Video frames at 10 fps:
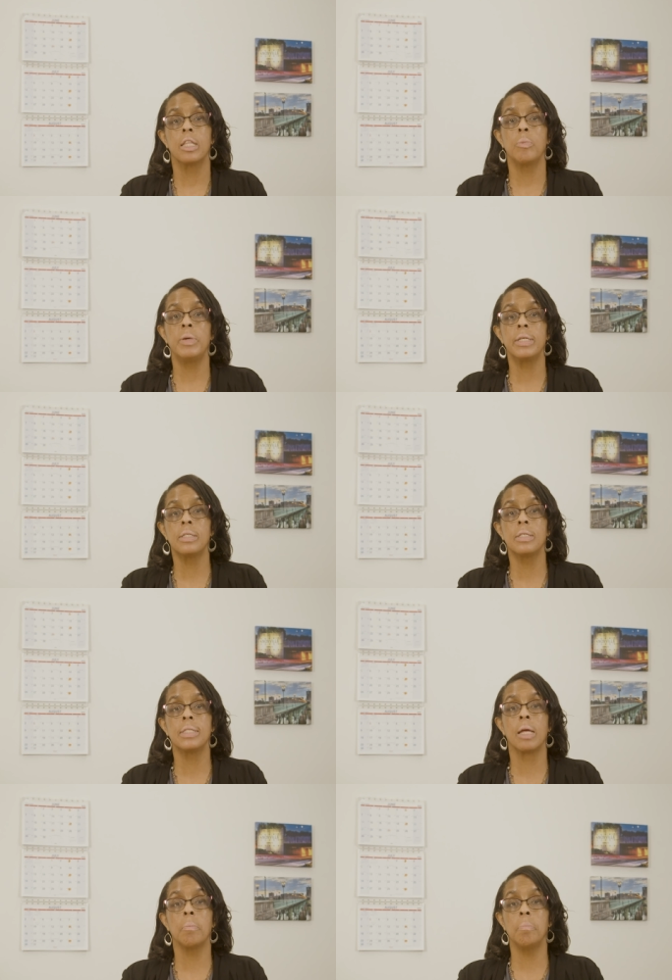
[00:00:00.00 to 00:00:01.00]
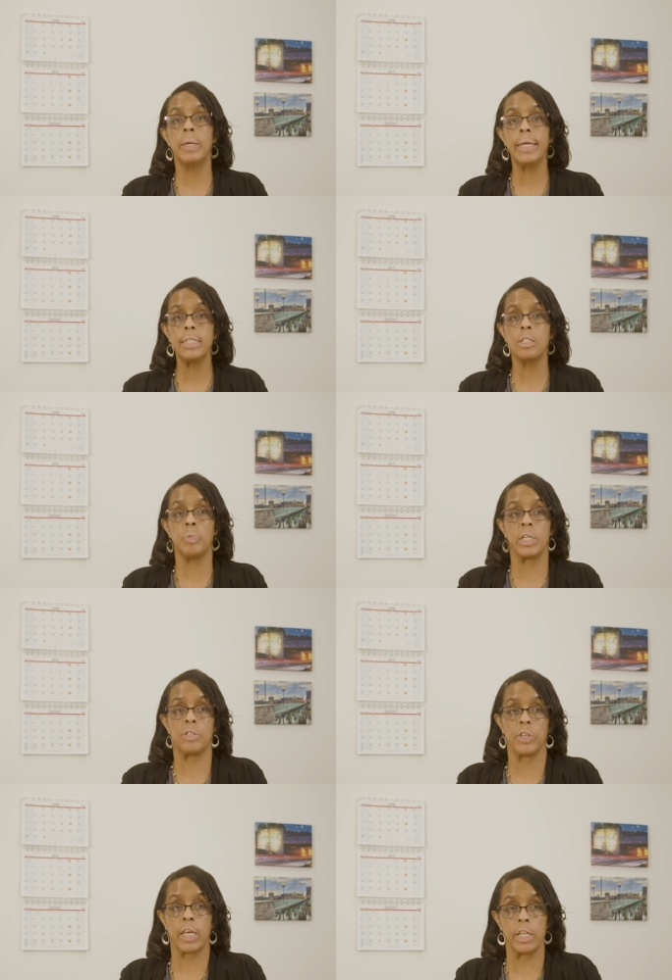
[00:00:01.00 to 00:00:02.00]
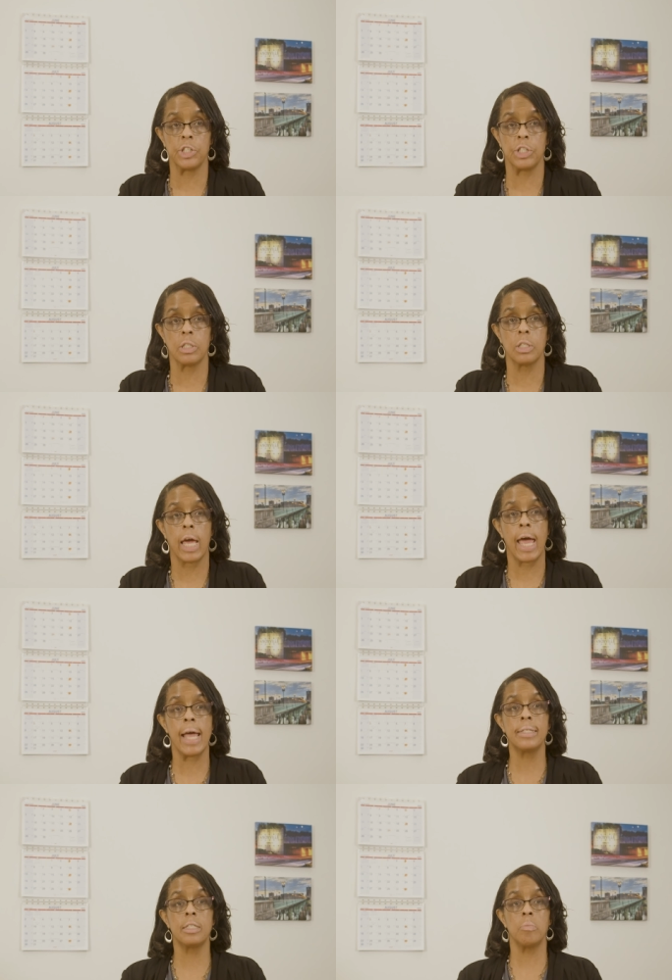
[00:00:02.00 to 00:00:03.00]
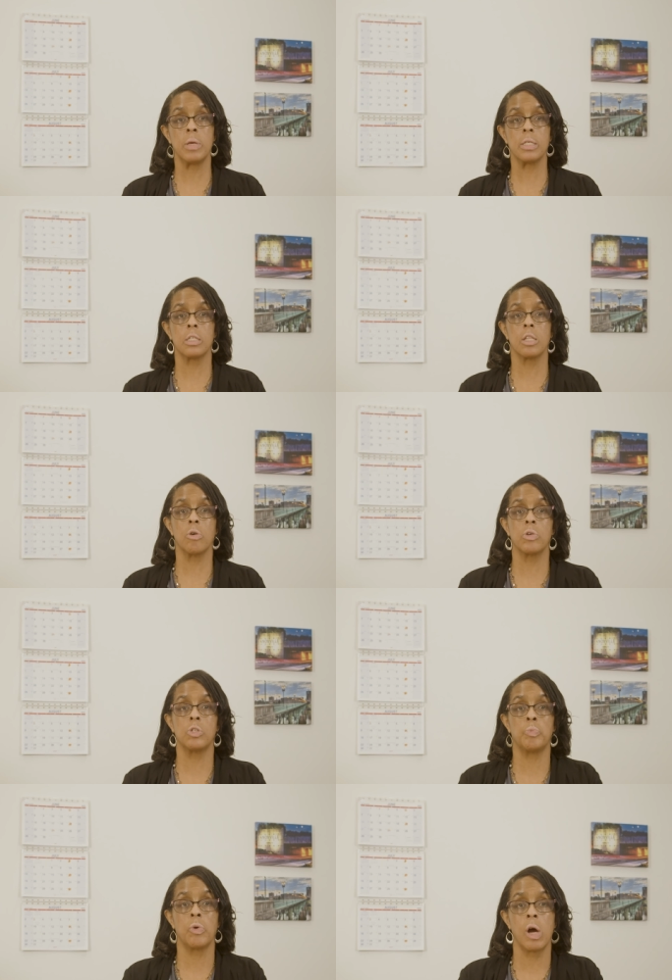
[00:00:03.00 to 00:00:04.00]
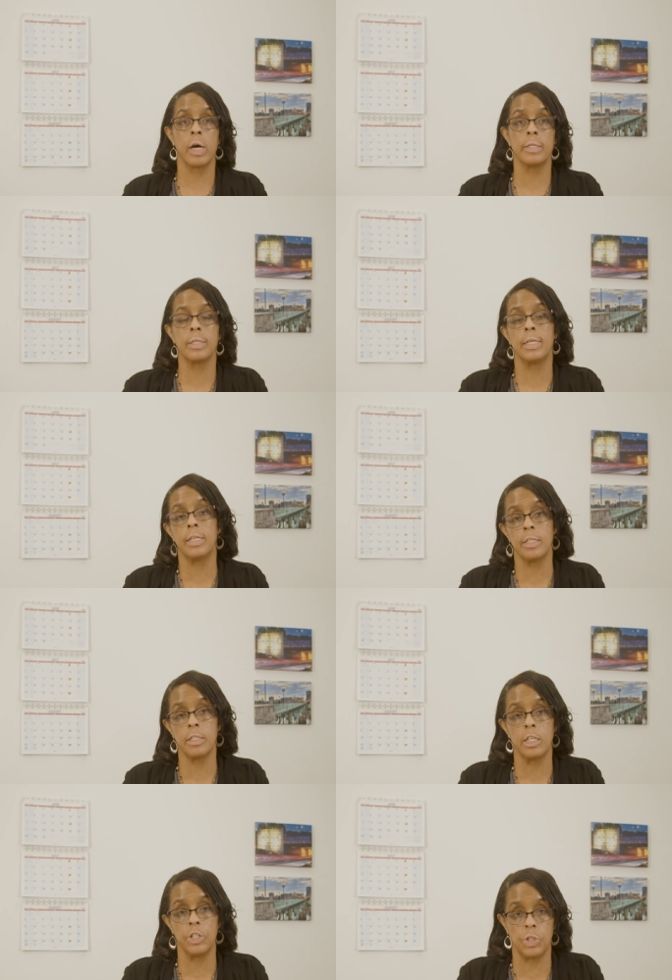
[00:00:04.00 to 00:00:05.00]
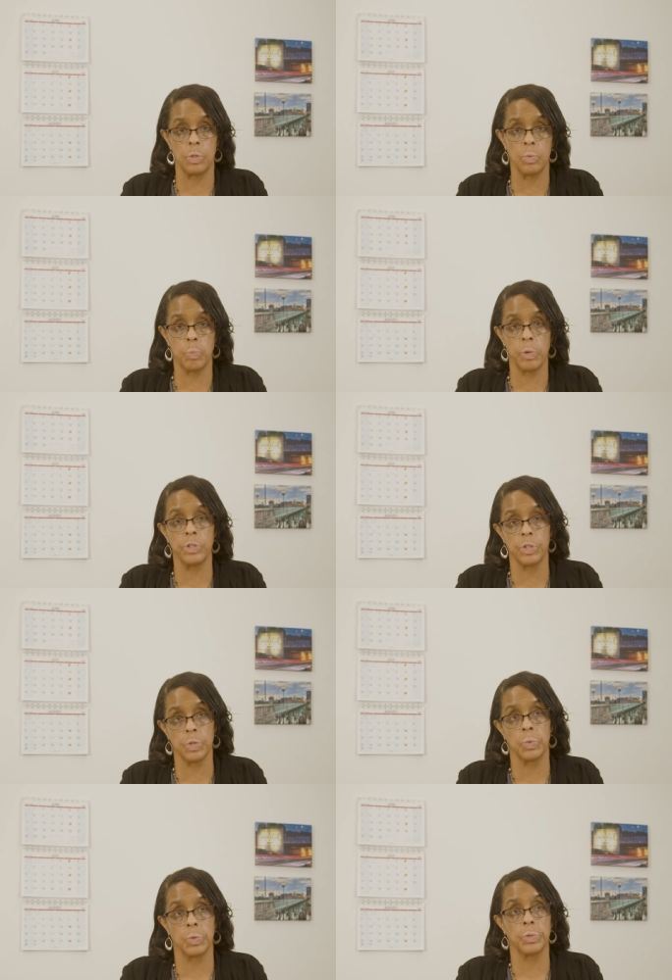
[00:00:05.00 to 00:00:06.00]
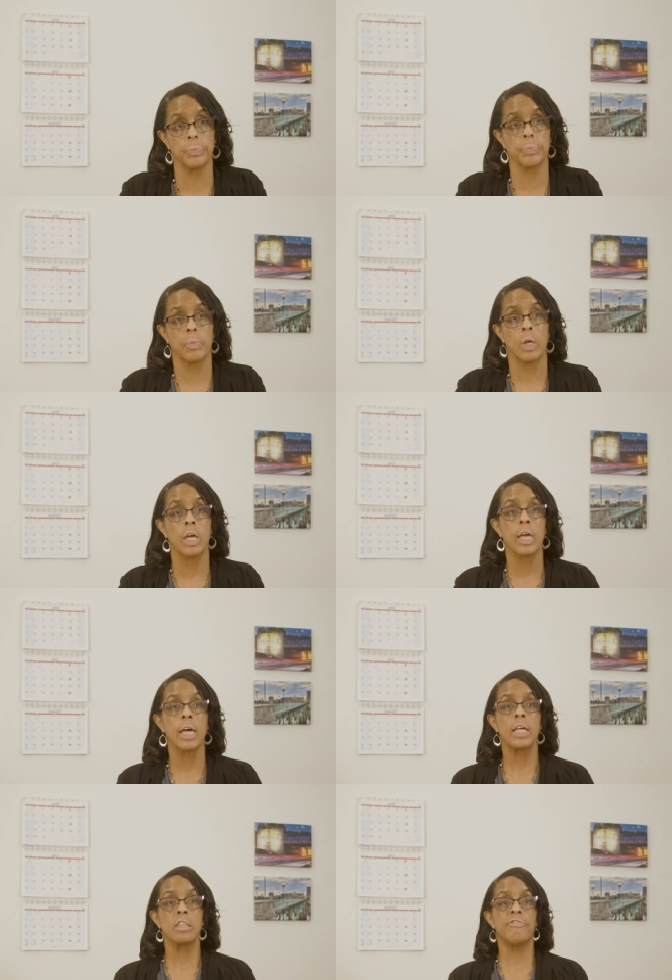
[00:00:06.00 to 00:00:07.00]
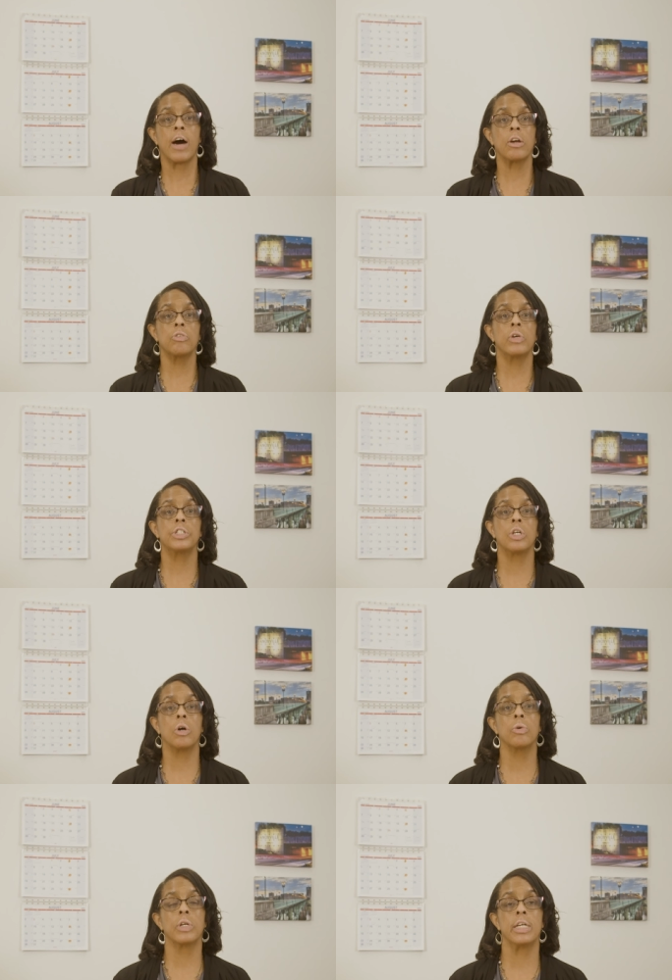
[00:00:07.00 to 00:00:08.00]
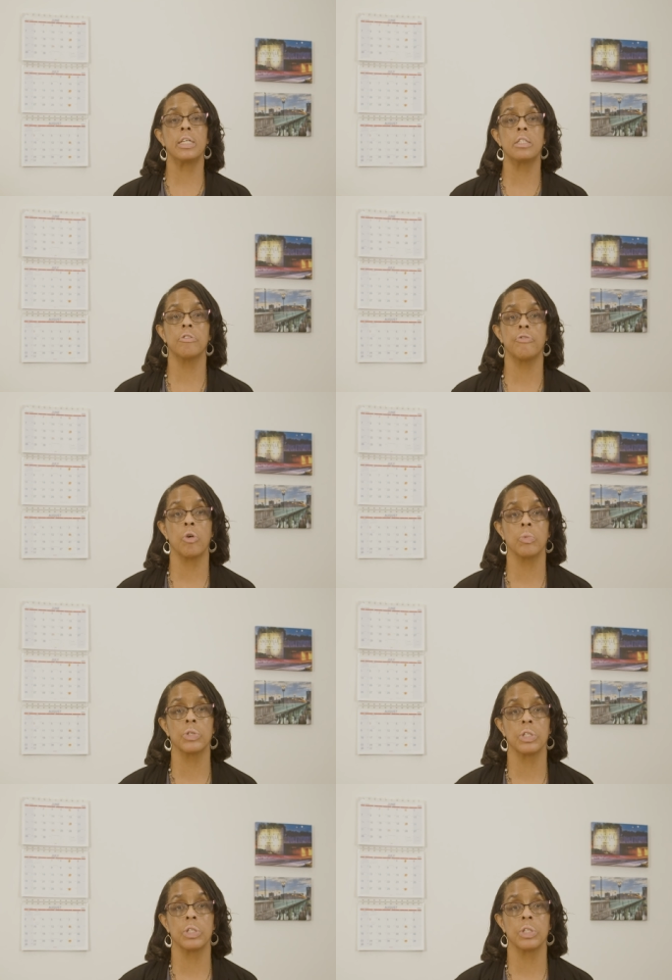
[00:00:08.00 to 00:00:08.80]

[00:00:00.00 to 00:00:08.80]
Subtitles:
The business that meets specification and submits the lowest price is issued the purchase order. The final threshold is the formal